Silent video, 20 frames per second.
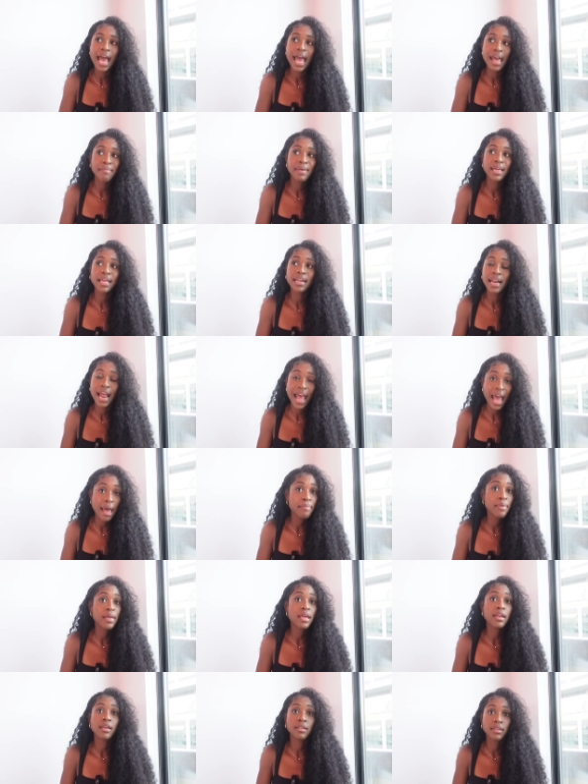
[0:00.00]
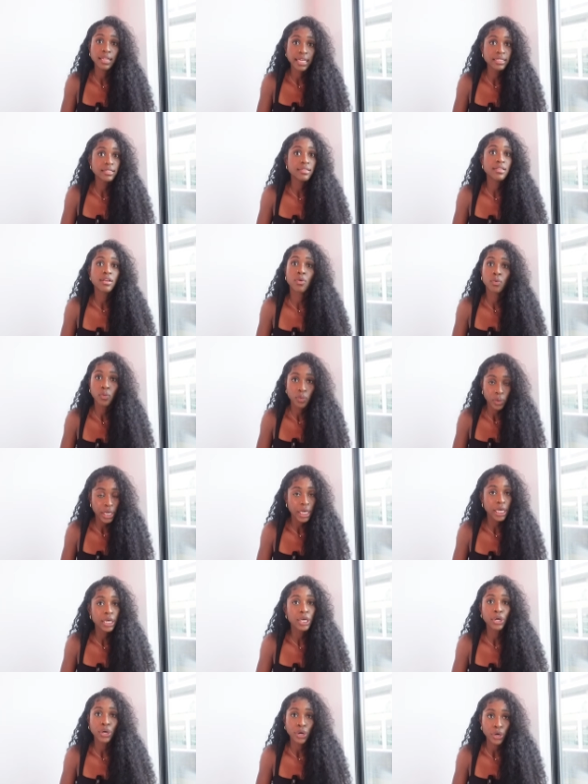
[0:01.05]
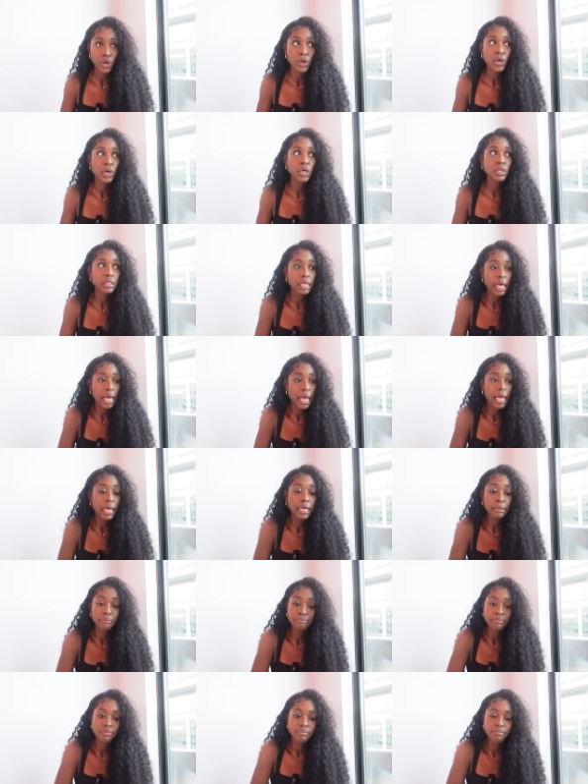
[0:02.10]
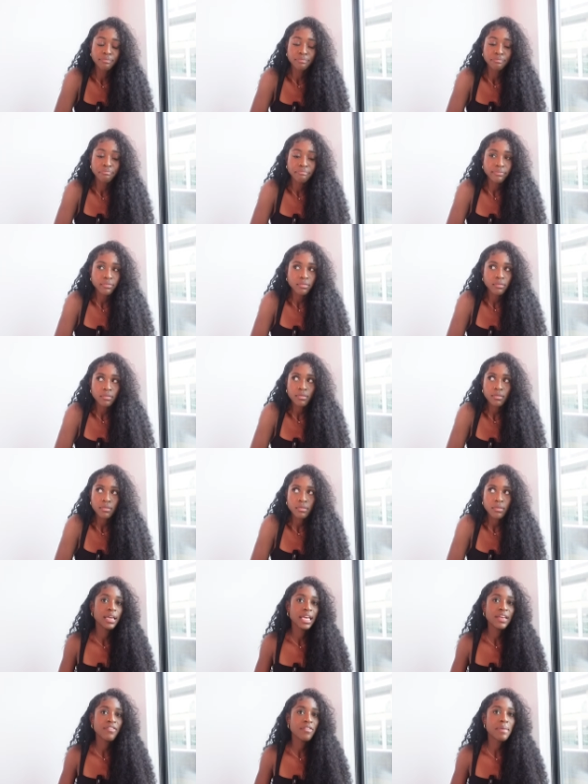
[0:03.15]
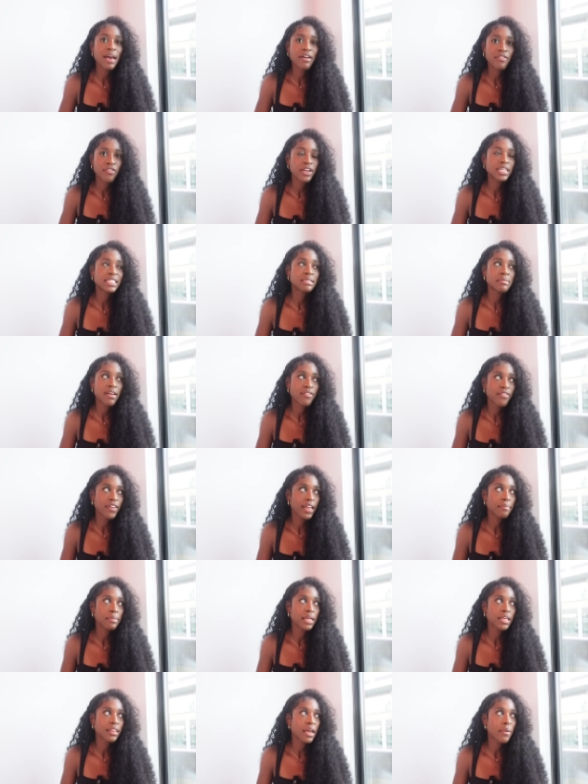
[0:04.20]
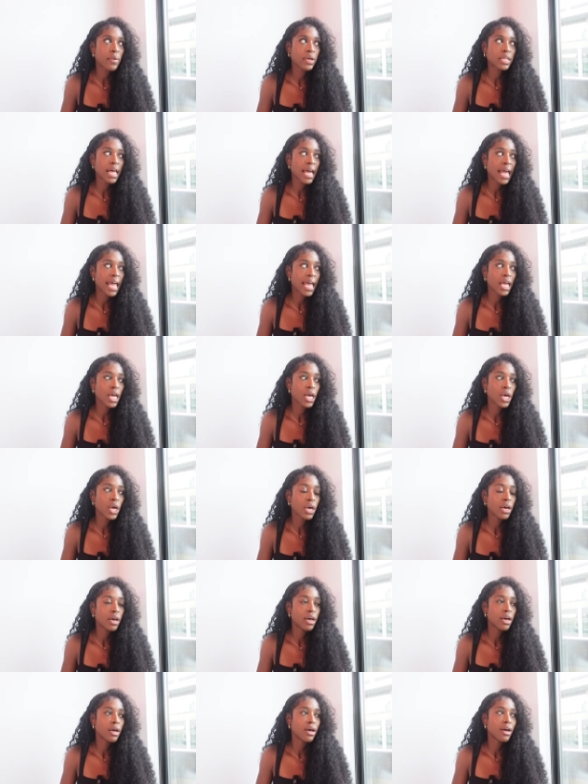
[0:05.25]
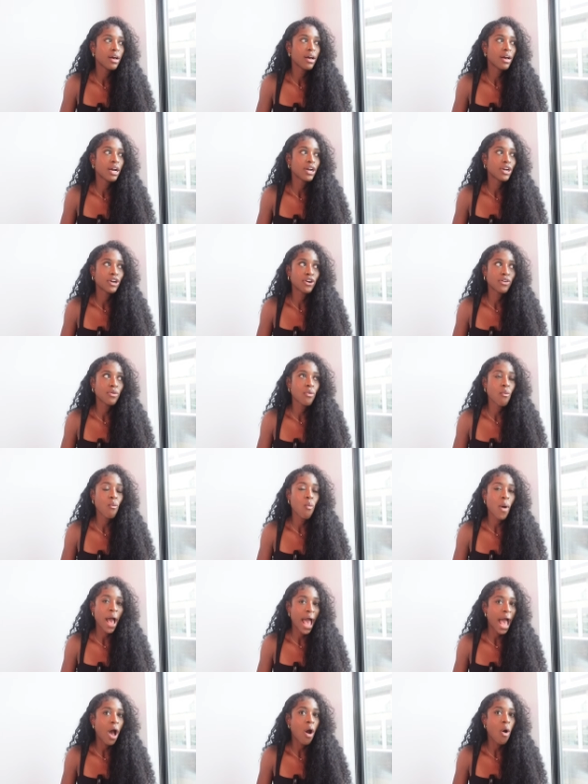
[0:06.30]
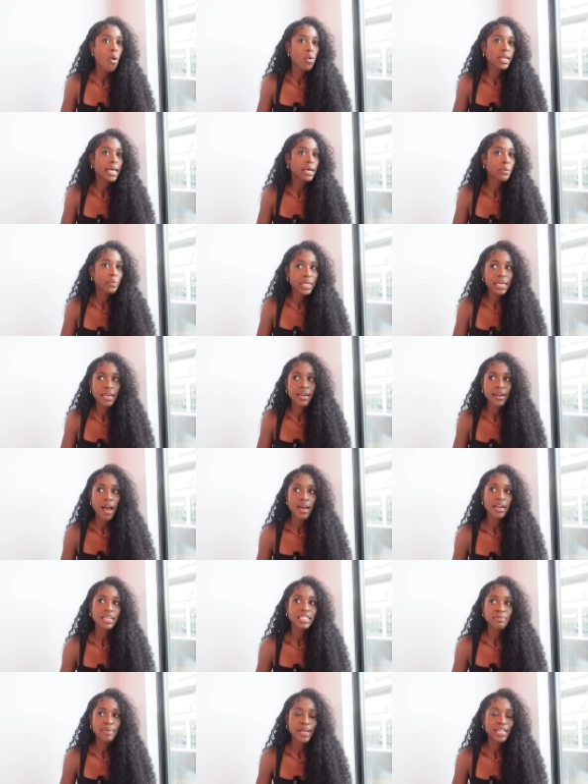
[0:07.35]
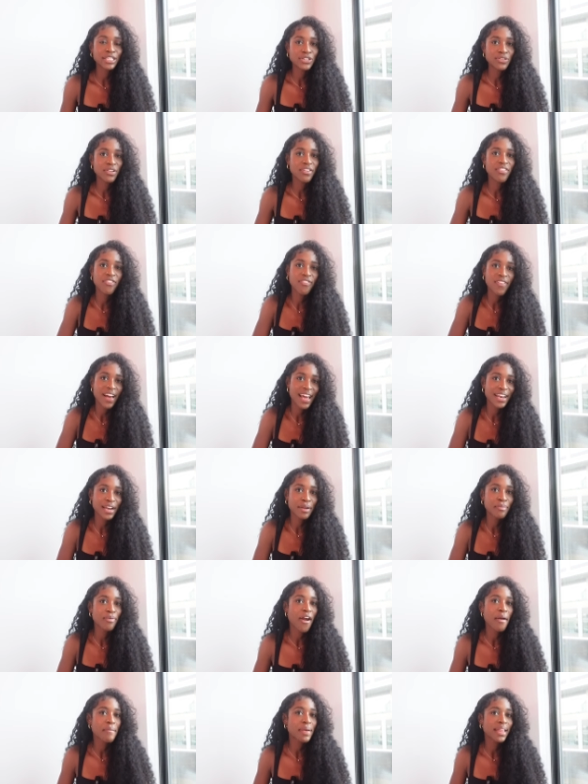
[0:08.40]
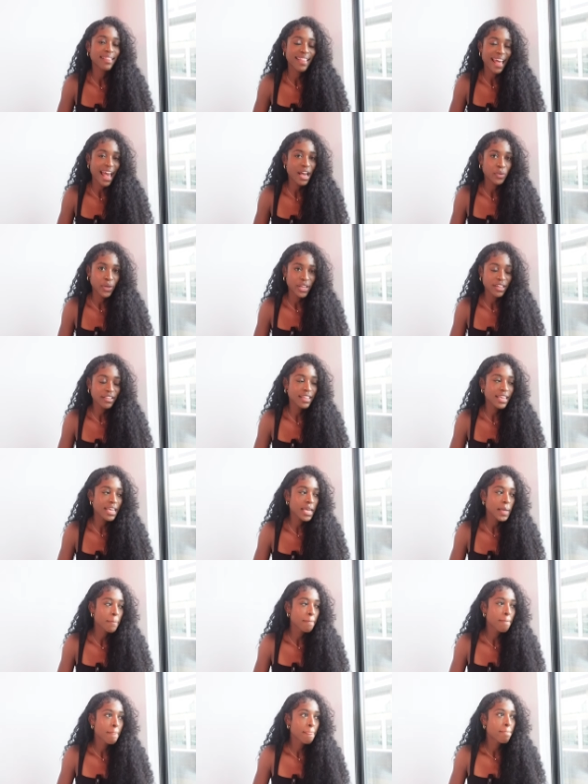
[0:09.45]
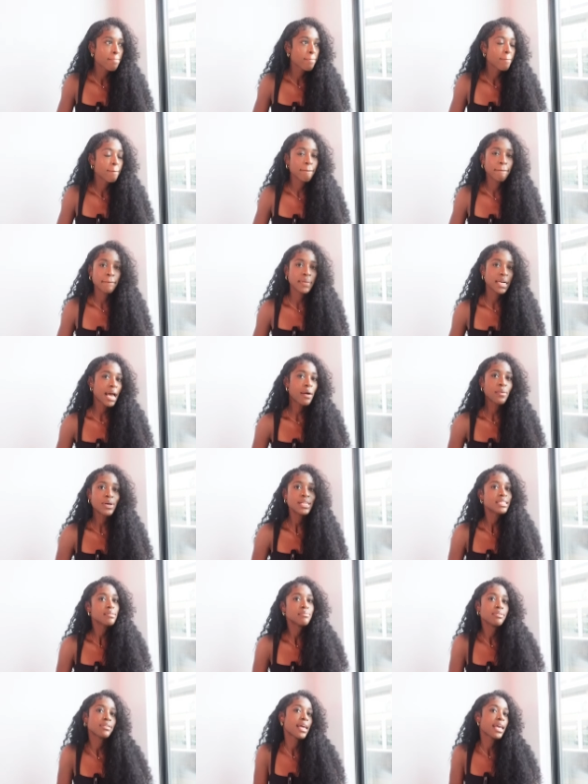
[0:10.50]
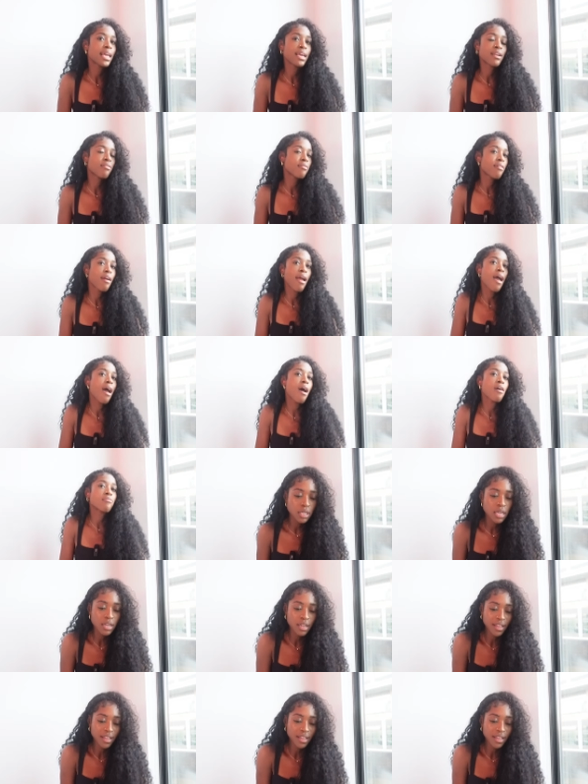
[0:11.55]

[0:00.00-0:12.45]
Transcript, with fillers: I made it happen in less than a week, girl. Like even my friends and my family, they were like, wow, like we did not expect you to find an apartment that quickly. But I wasn't playing around.